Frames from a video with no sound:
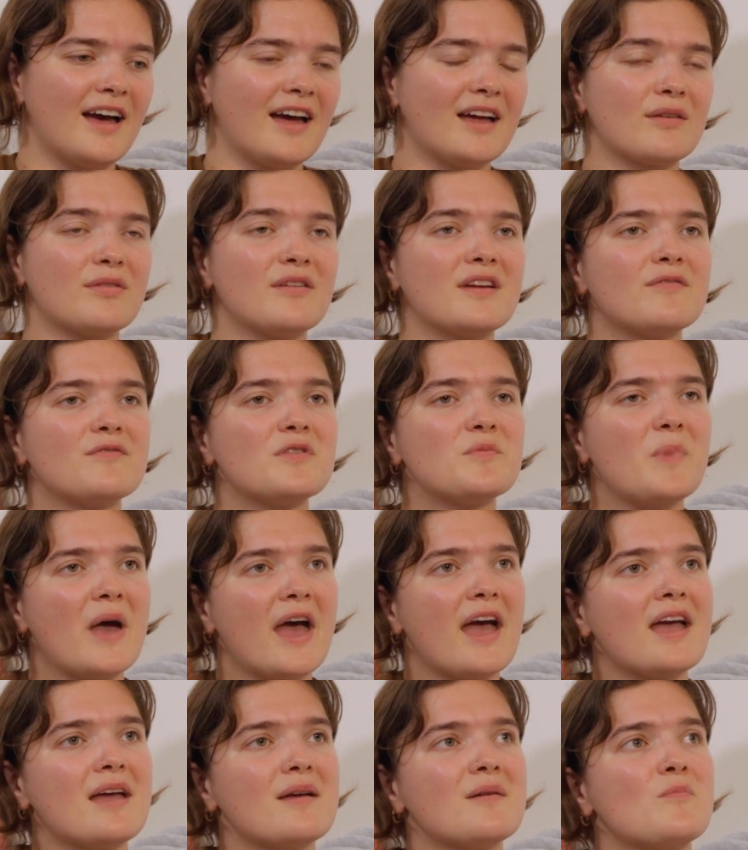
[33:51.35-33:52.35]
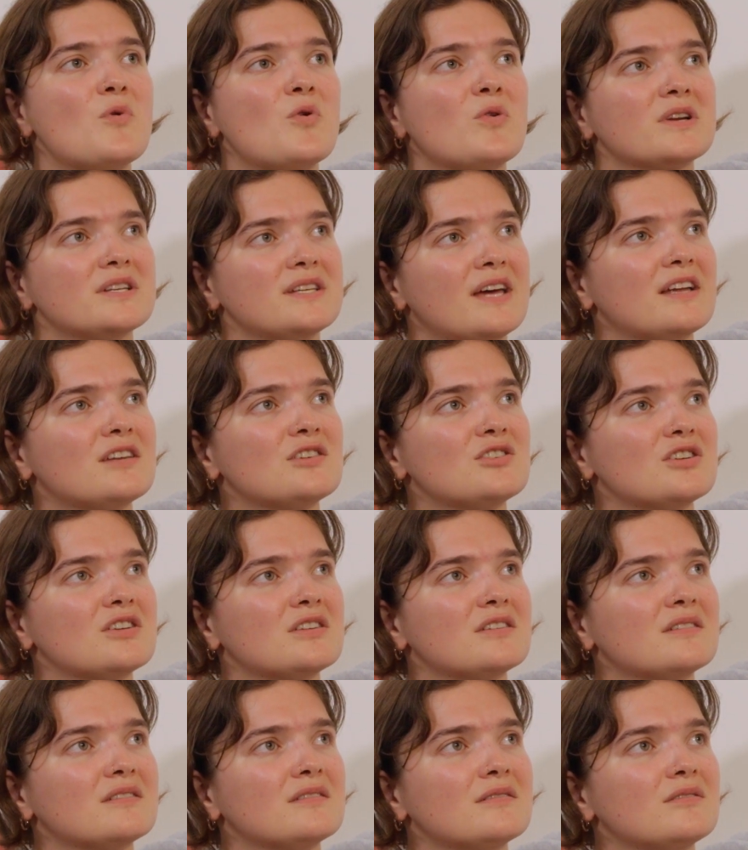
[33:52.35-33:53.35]
I think if you pay more
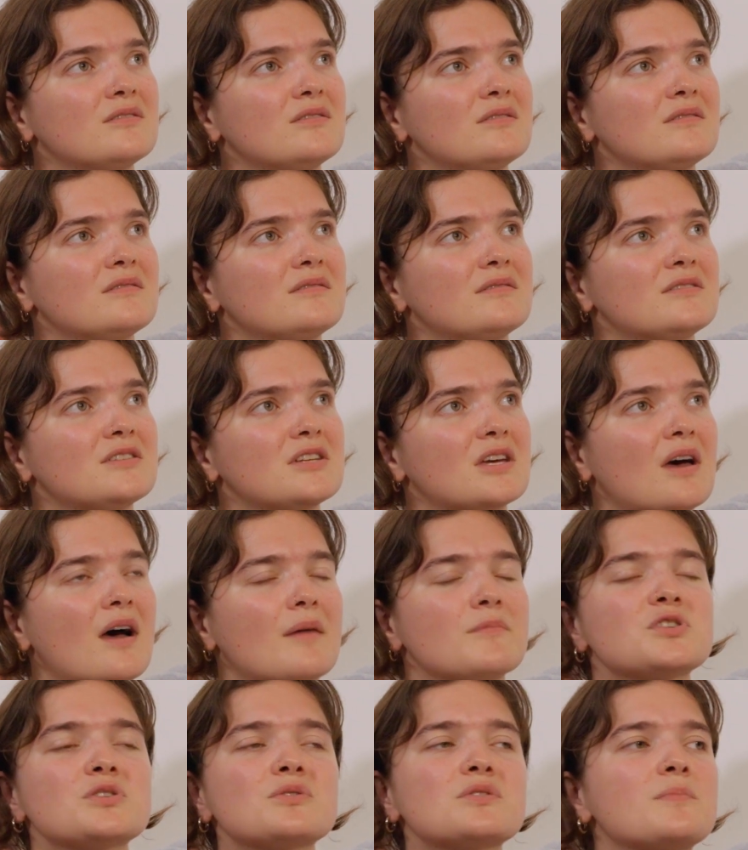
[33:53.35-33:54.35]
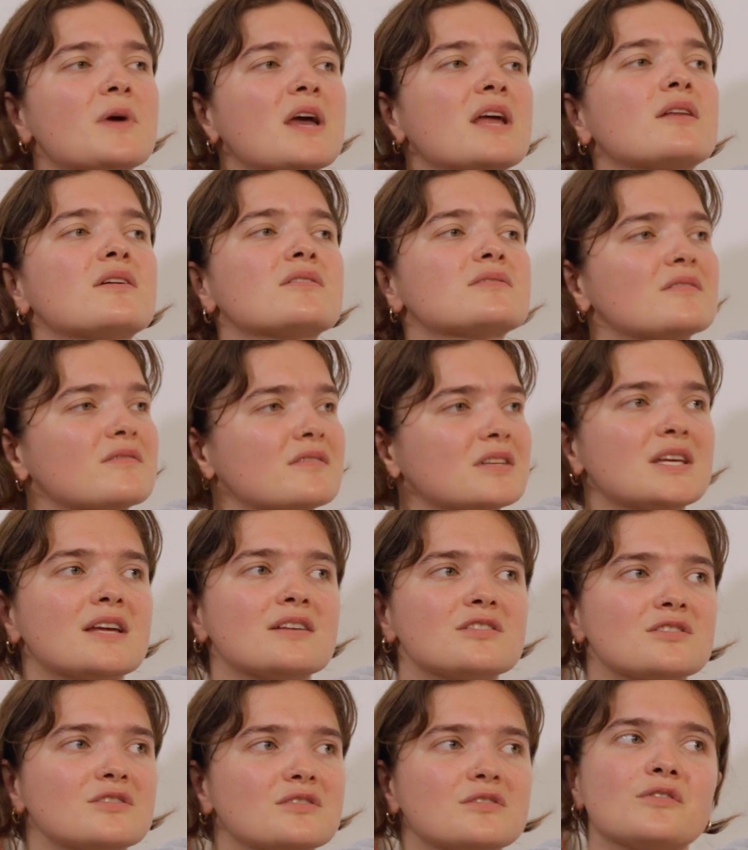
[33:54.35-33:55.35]
attention to, I'm sure you pay loads of
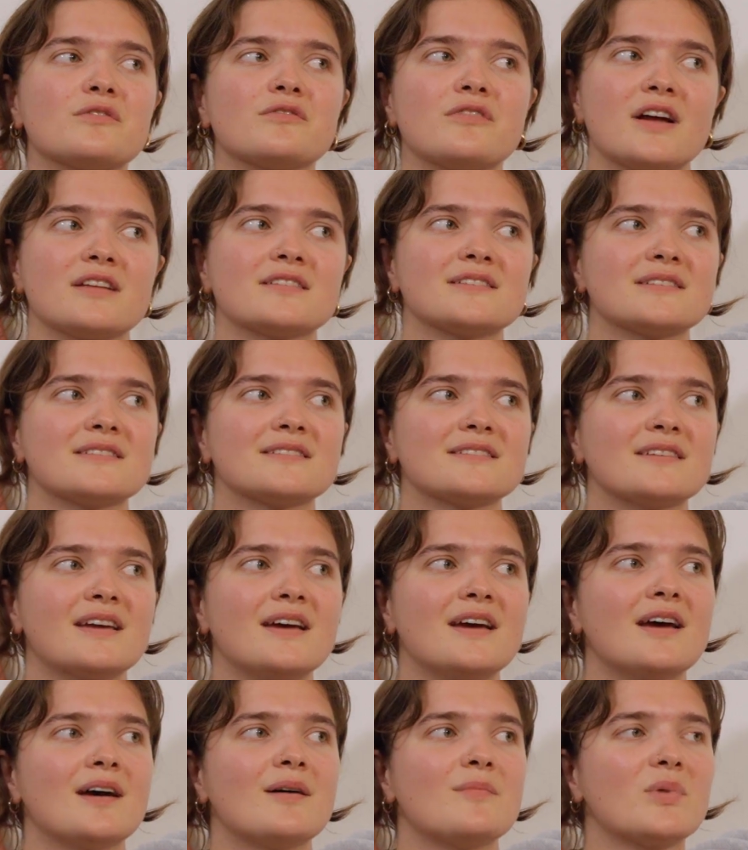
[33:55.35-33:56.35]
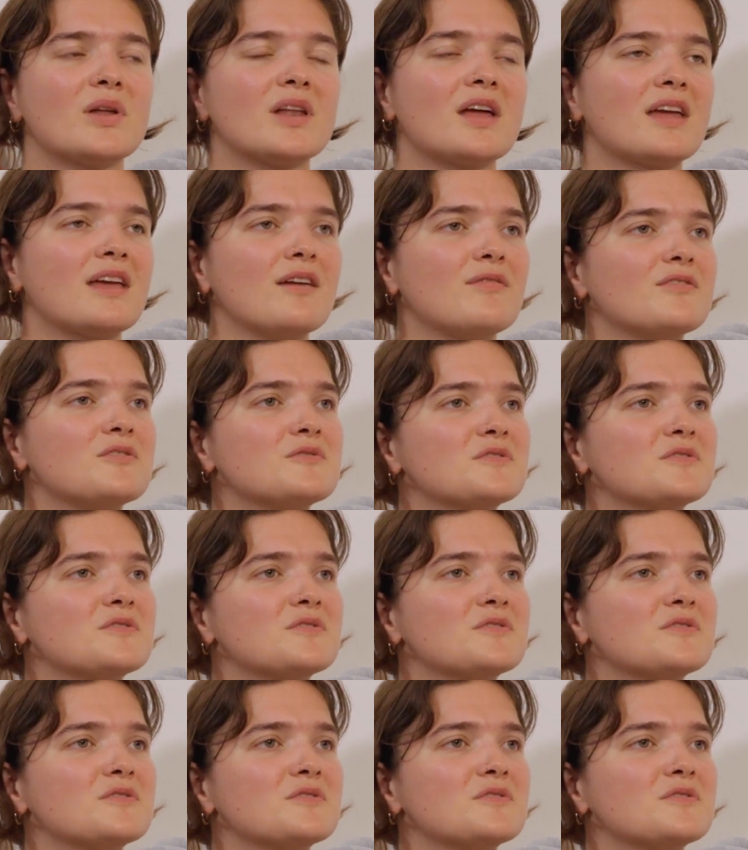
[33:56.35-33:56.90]
attention to your friends, but like if